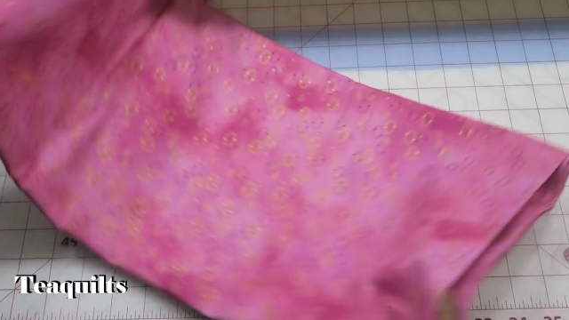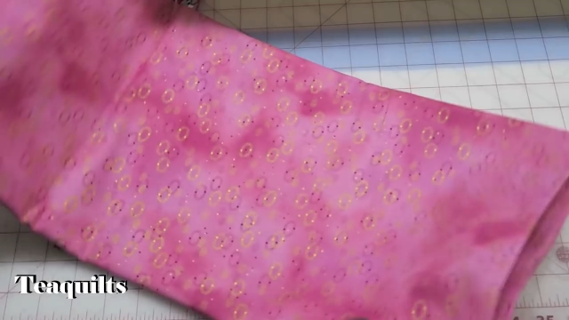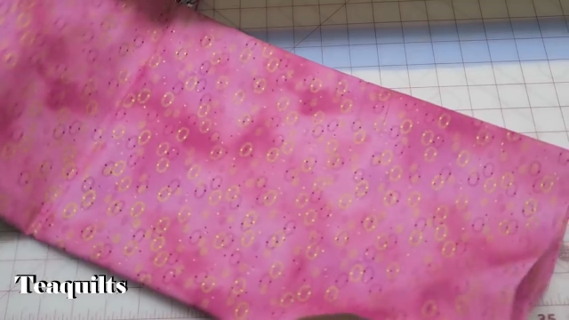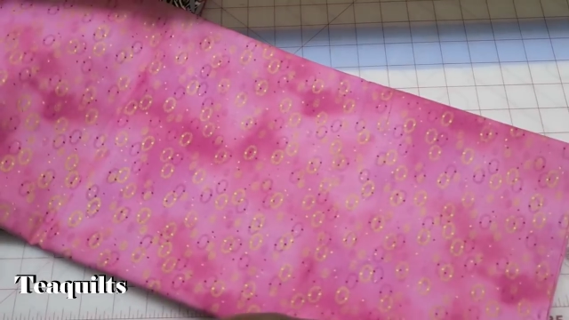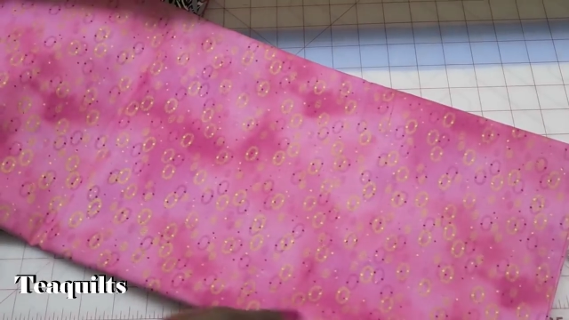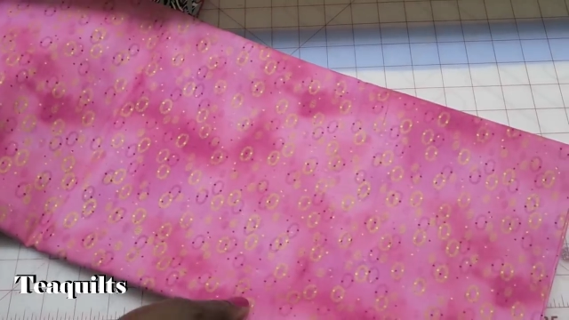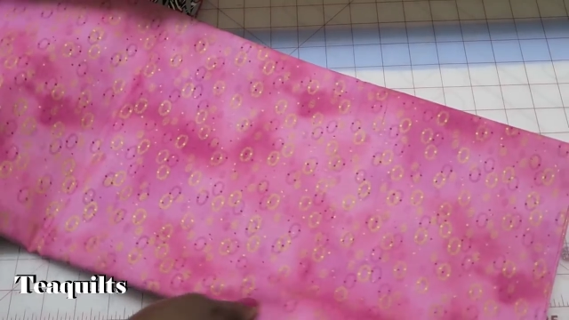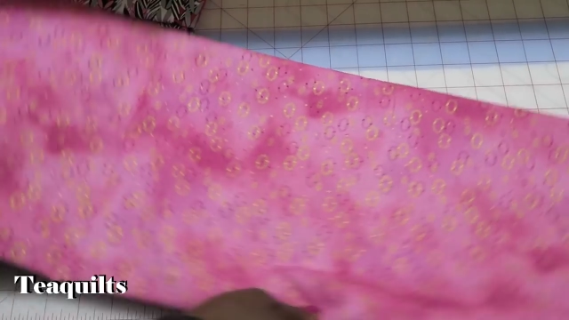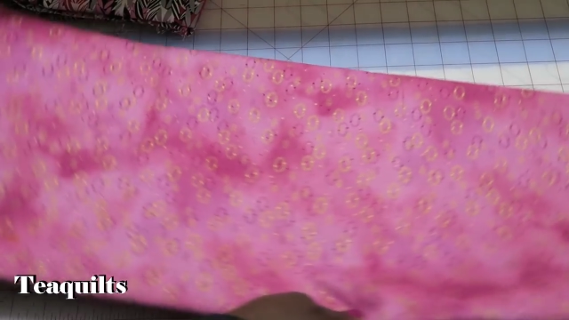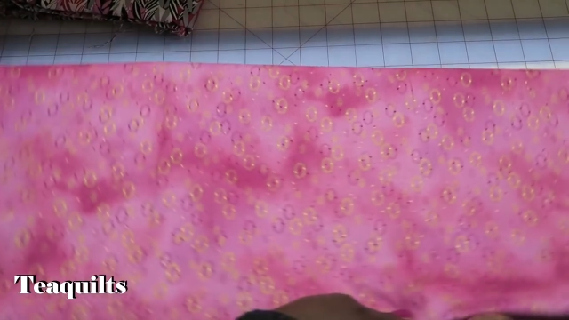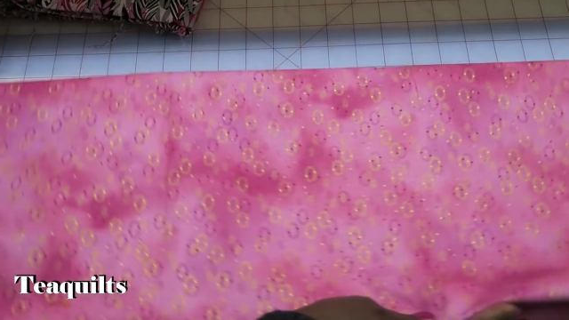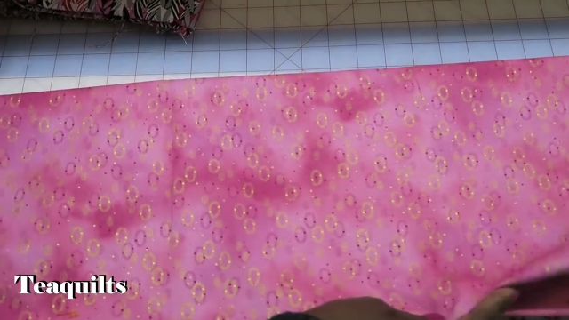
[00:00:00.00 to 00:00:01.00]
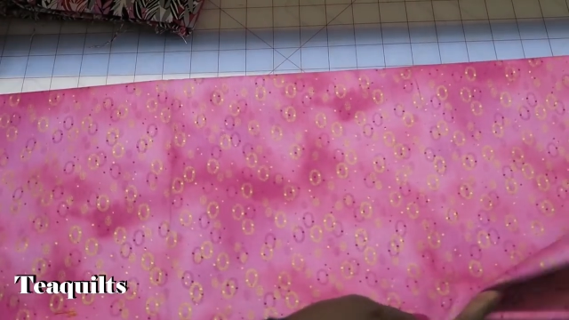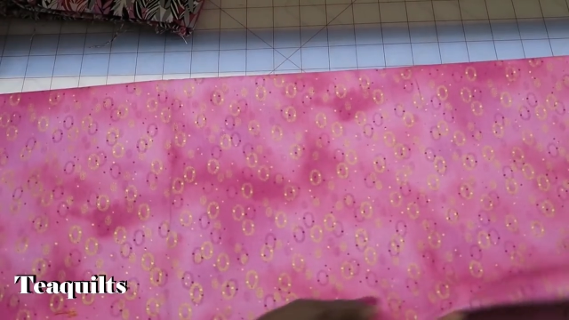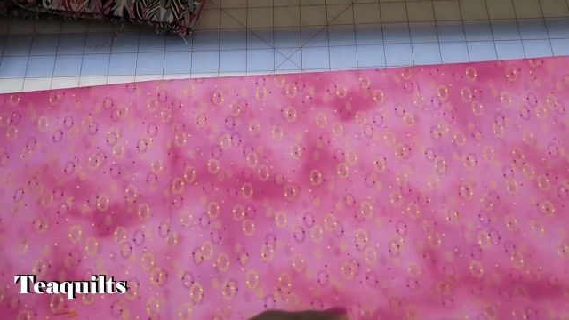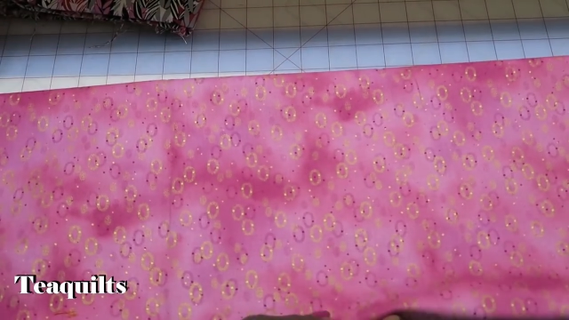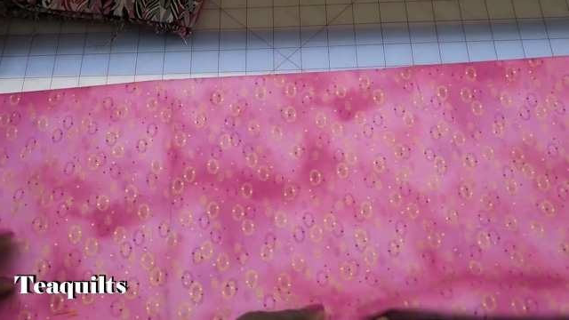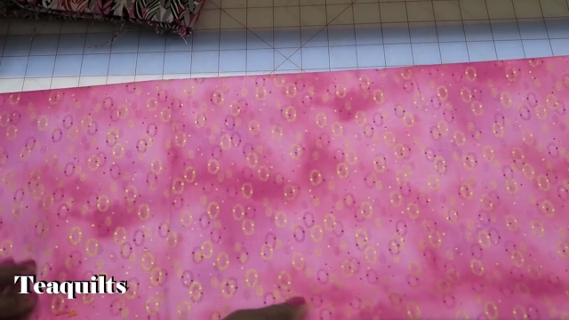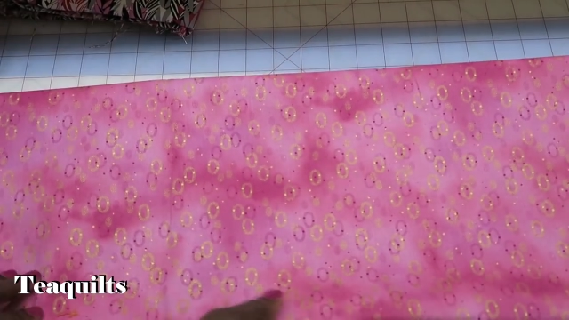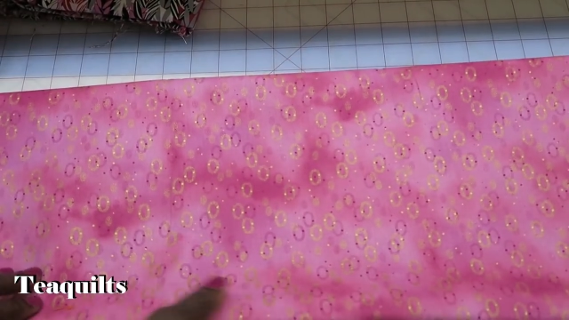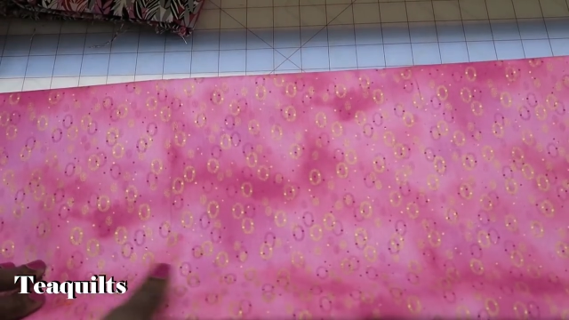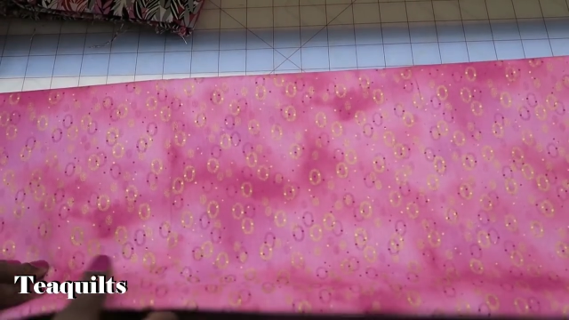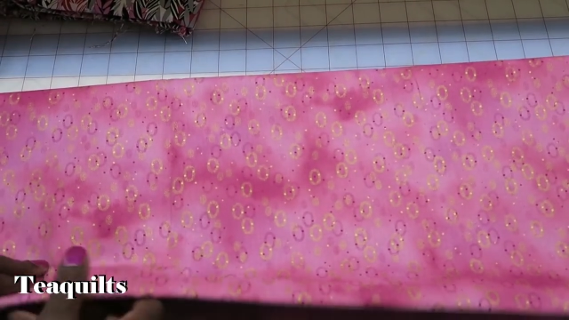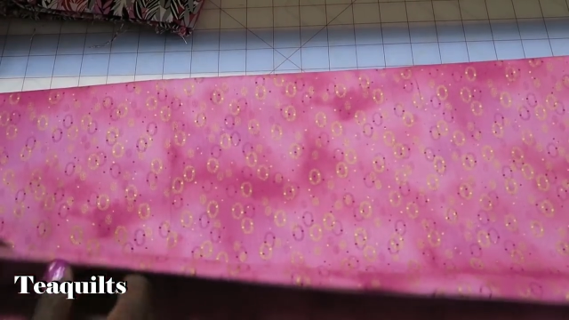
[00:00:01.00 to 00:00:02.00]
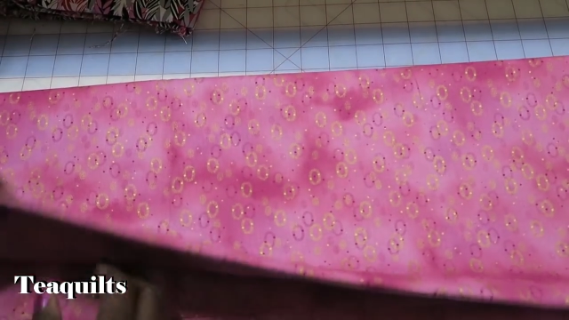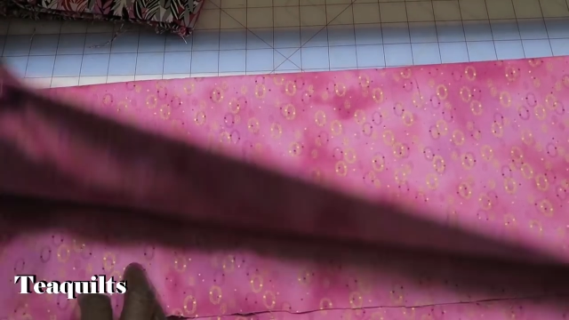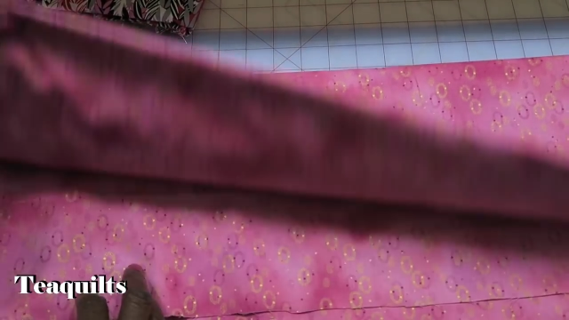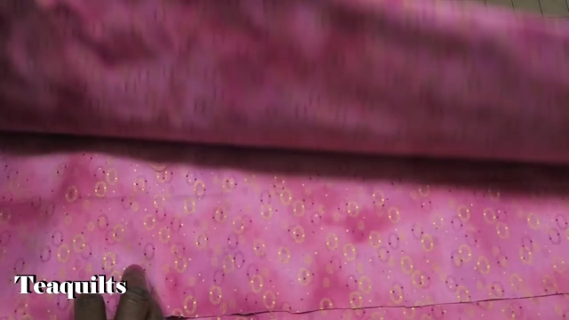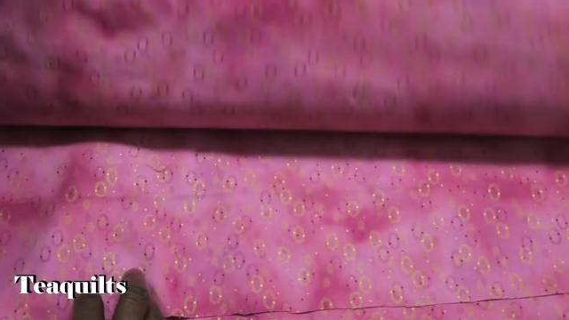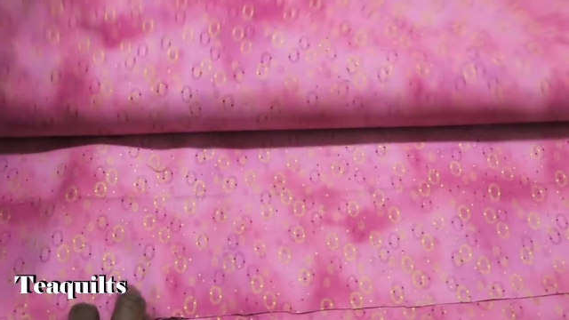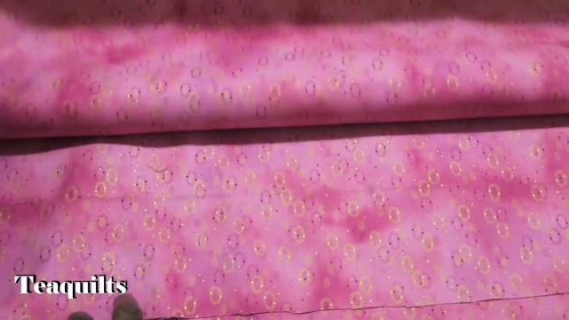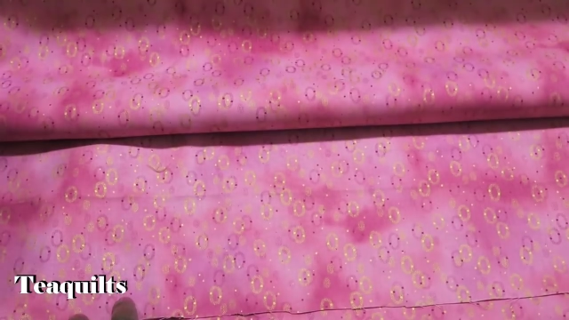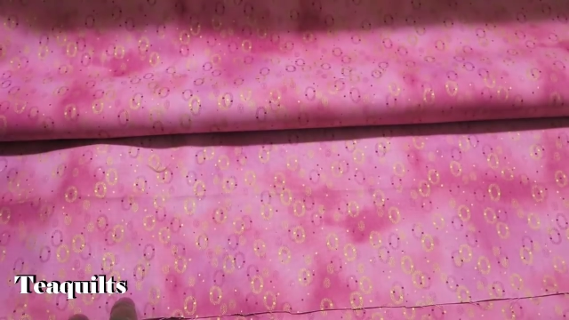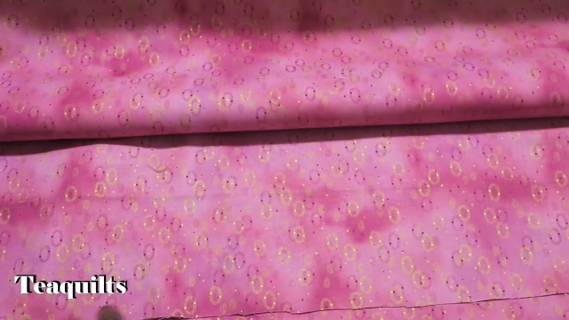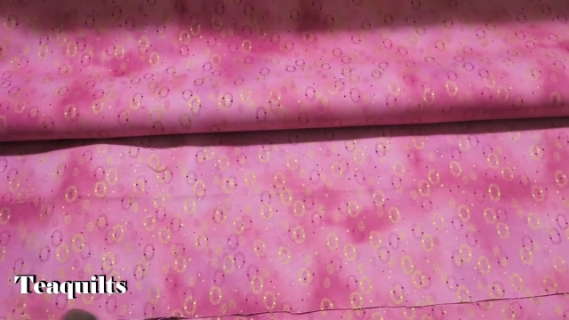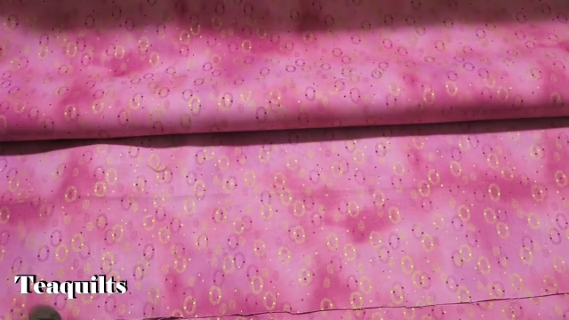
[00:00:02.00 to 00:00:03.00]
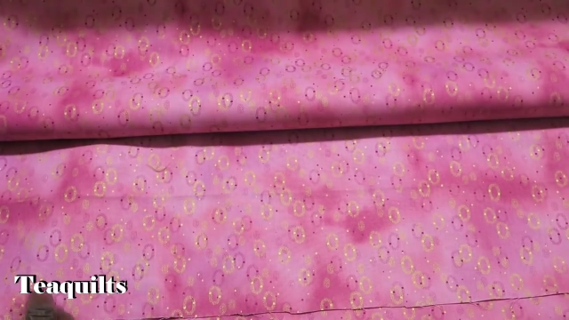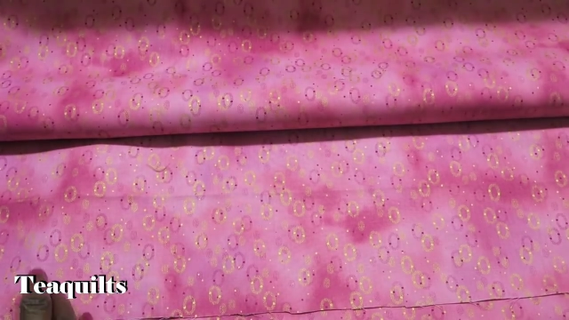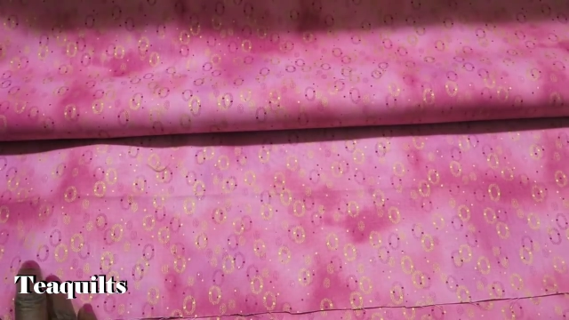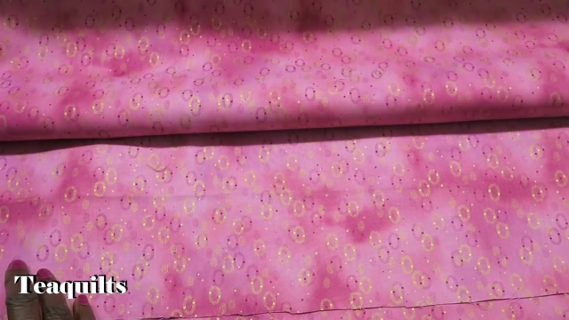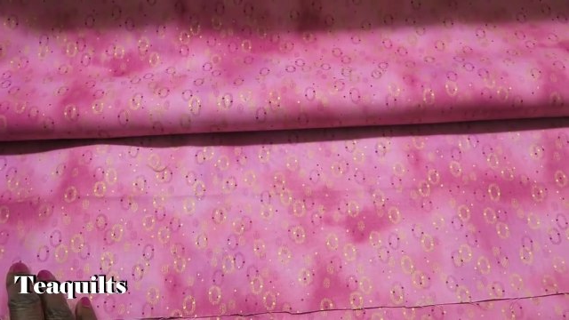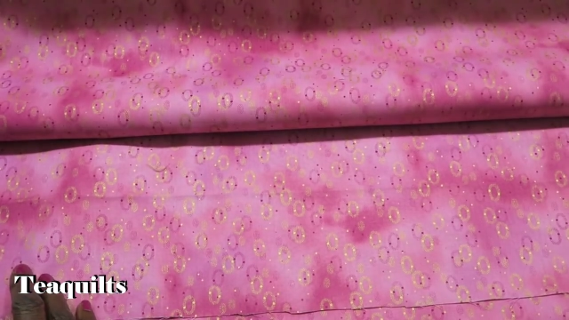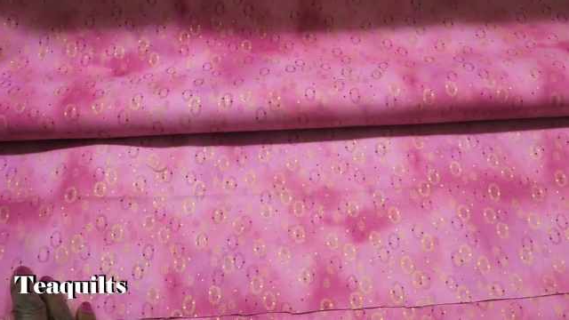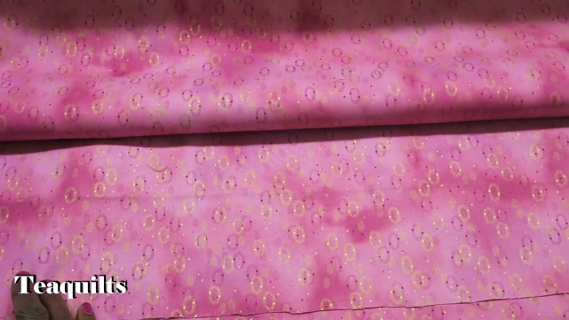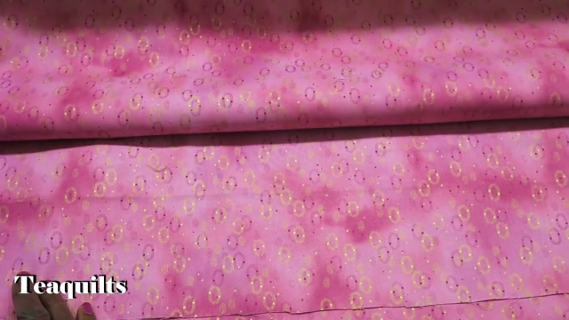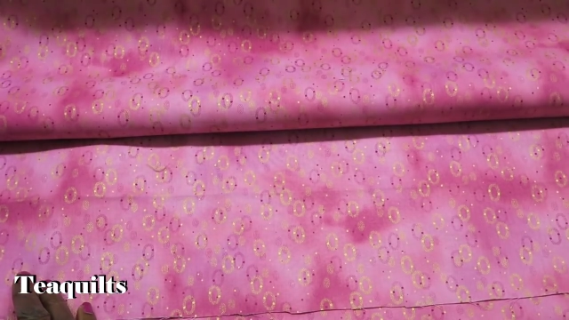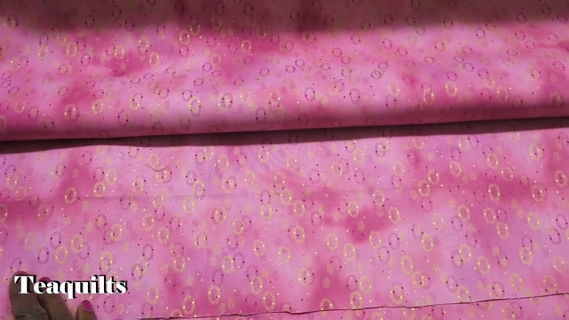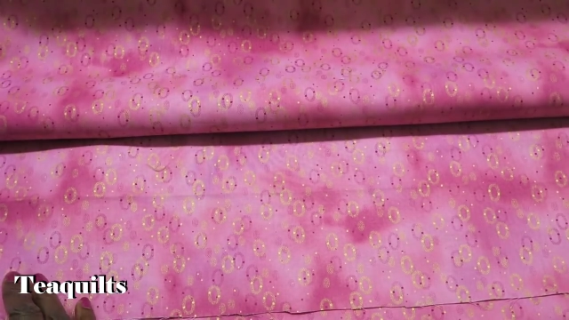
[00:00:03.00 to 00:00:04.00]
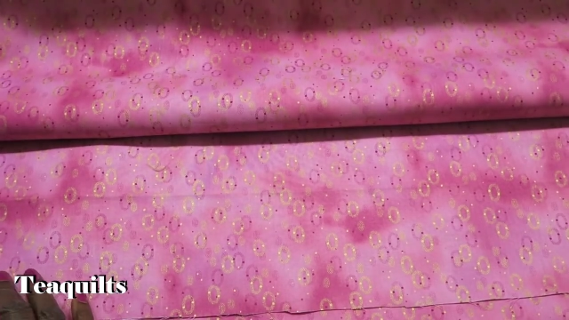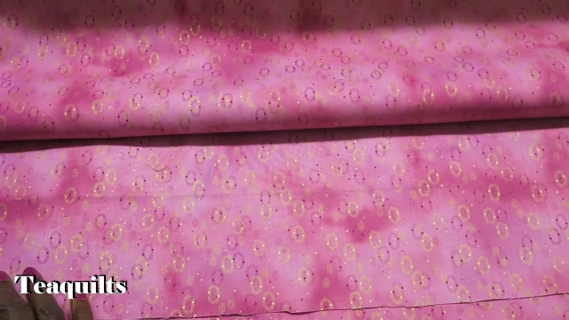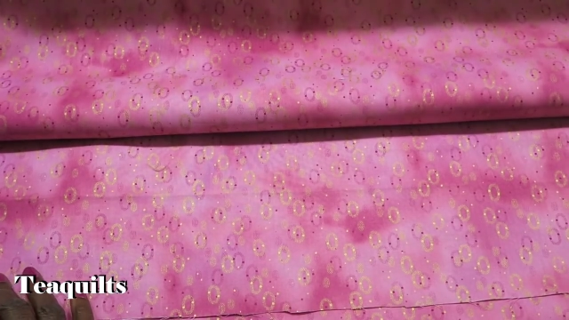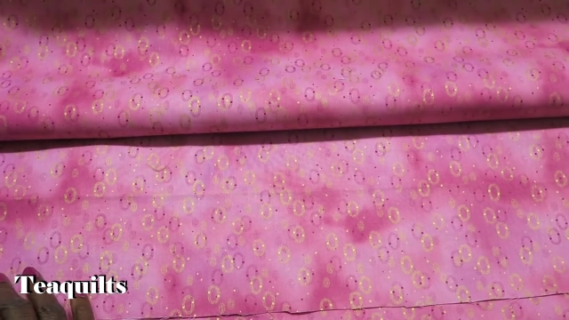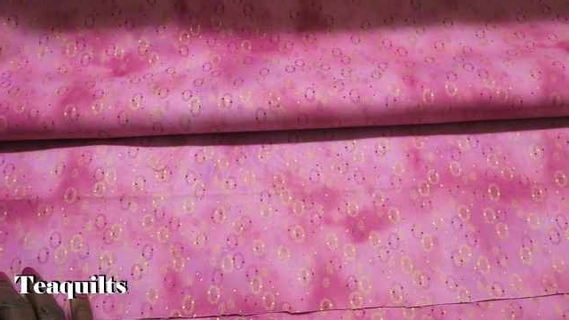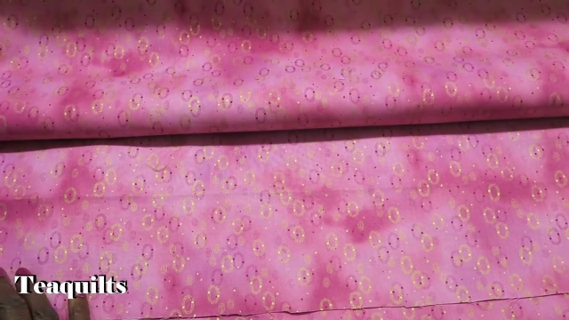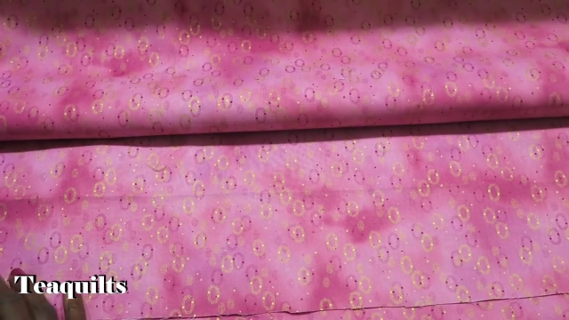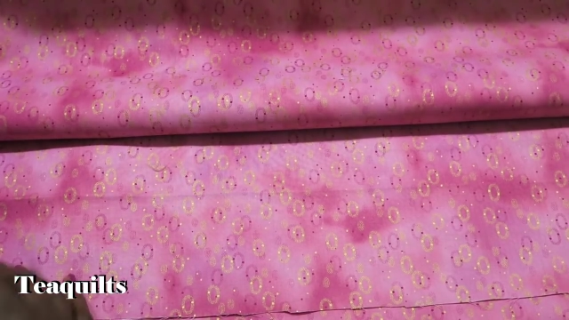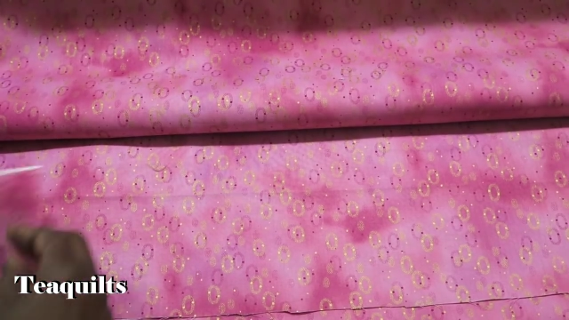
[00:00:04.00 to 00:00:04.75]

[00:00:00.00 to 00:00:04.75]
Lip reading: No face is visible, so there are no lips to read.